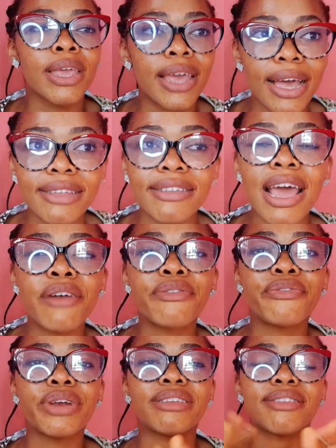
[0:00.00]
yes
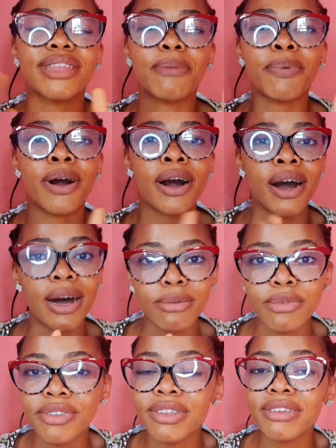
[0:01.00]
every step
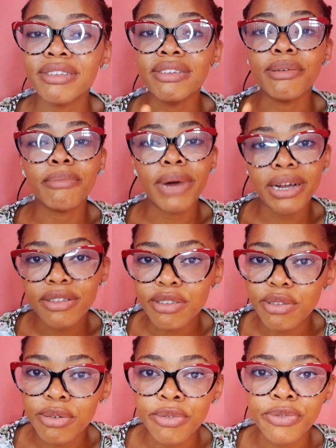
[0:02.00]
this is a
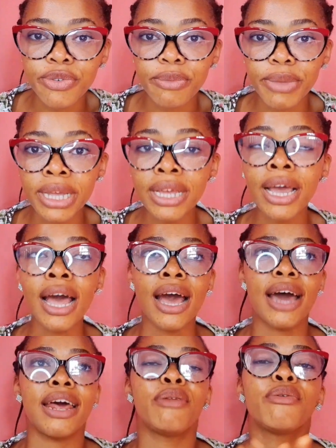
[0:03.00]
milestone for me
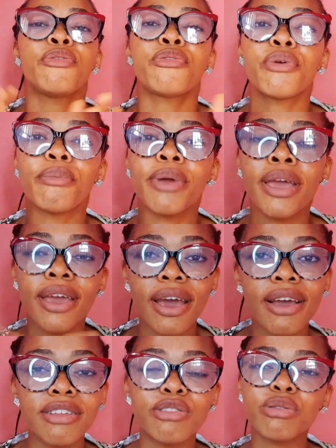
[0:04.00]
and i know from here
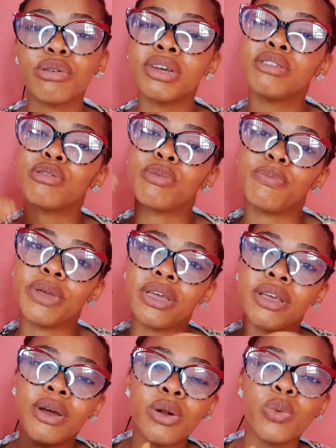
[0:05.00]
it's going to be
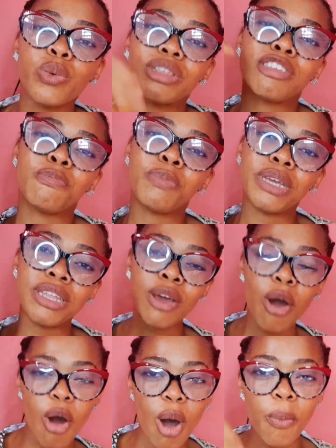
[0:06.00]
with speed
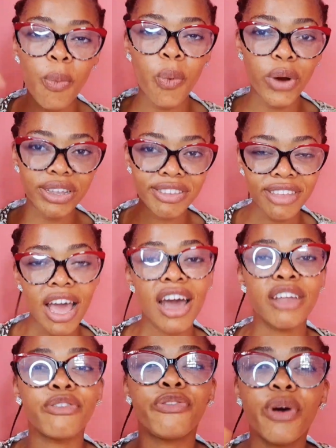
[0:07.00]
upwards
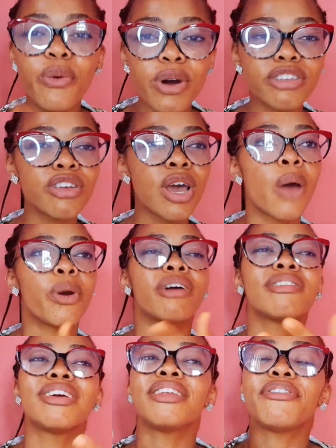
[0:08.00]
and forwards we're
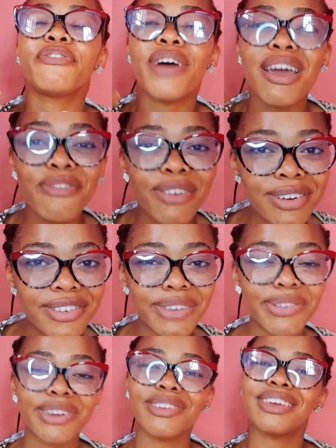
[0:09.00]
going to hit a 500
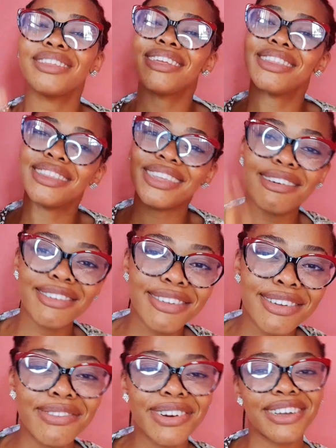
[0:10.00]
we're going to hit a
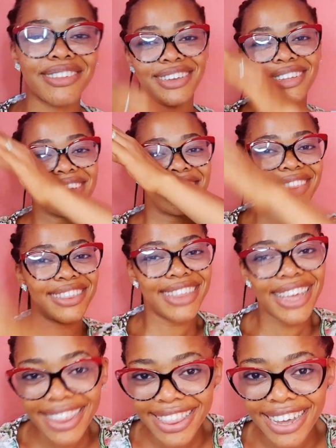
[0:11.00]
thousand we're going to hit a
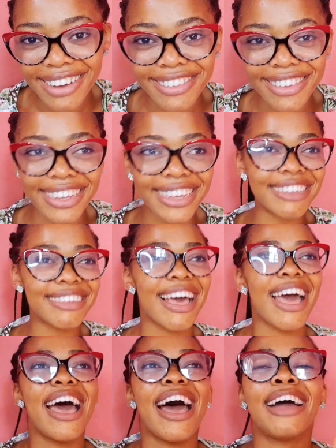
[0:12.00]
ten thousand
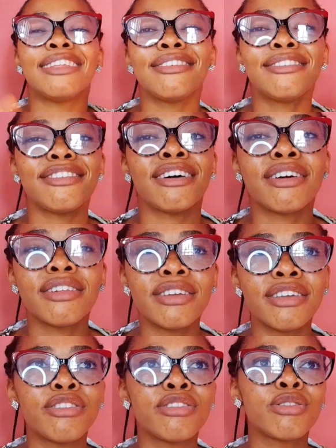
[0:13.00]
and this channel
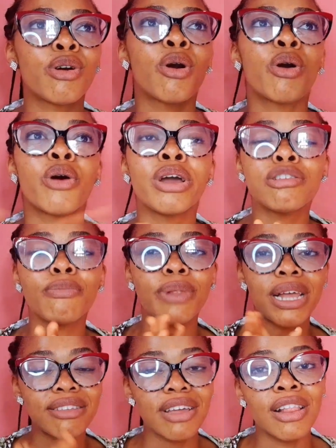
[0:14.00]
is going to
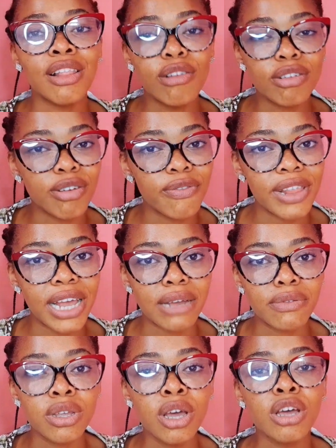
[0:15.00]
bless a lot of
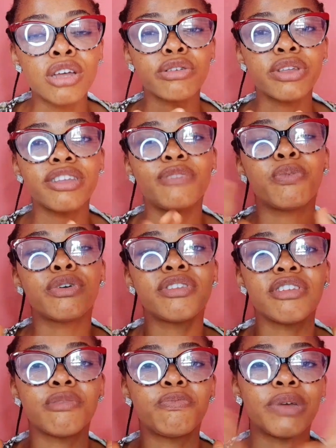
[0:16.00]
lives so this
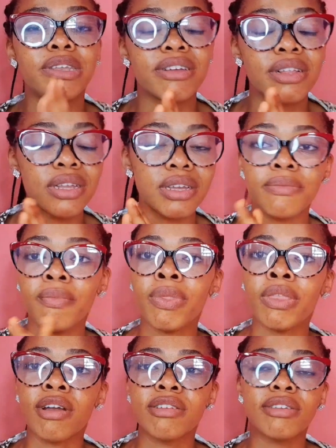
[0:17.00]
post is basically
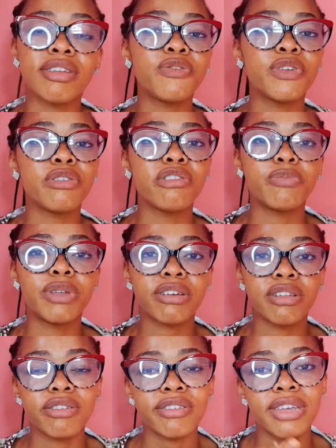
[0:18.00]
for this video is
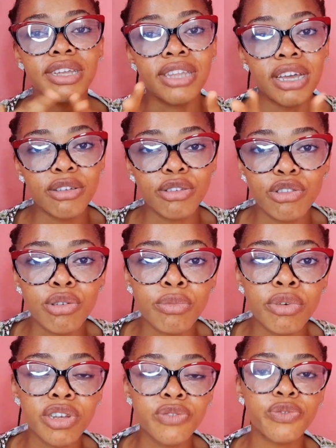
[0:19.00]
basically to say thank you so
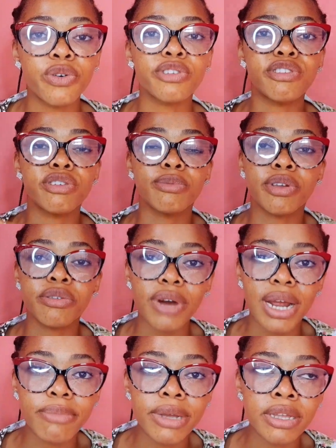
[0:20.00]
much for
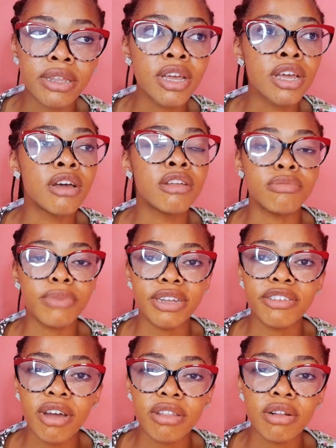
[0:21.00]
subscribing to my
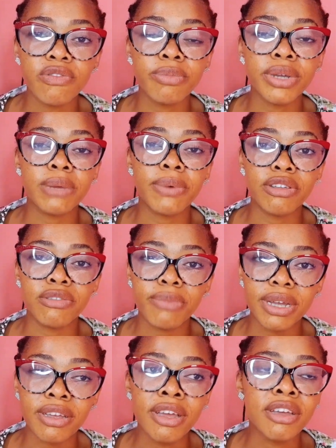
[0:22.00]
channel for being a part of
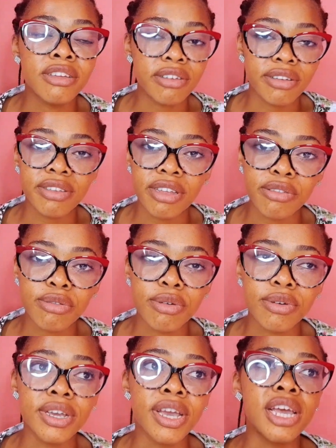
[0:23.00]
my success
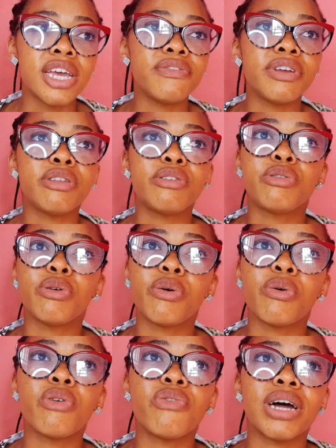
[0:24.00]
story even
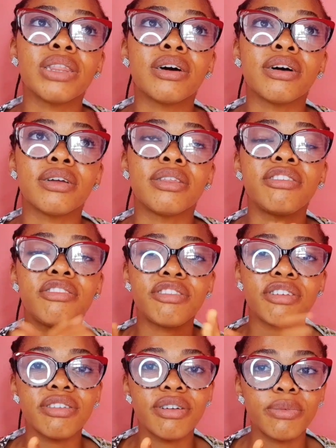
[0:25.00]
though over the this
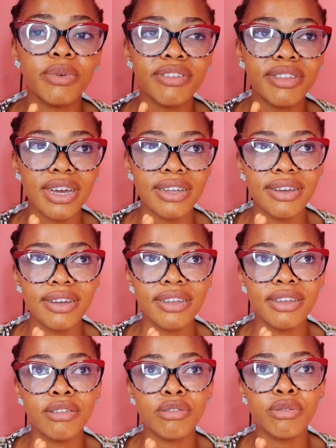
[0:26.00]
channel was started
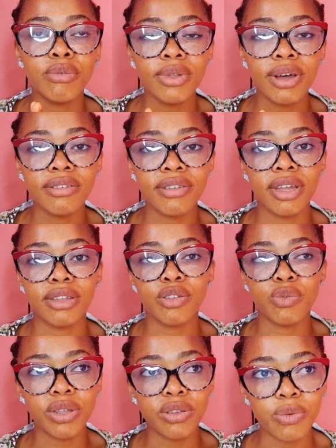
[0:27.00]
in
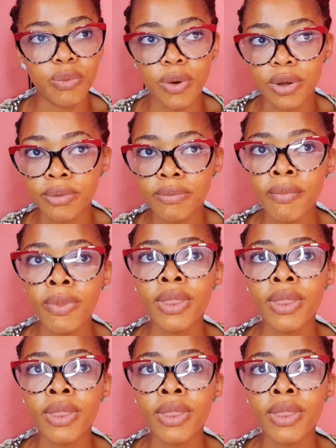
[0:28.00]
2021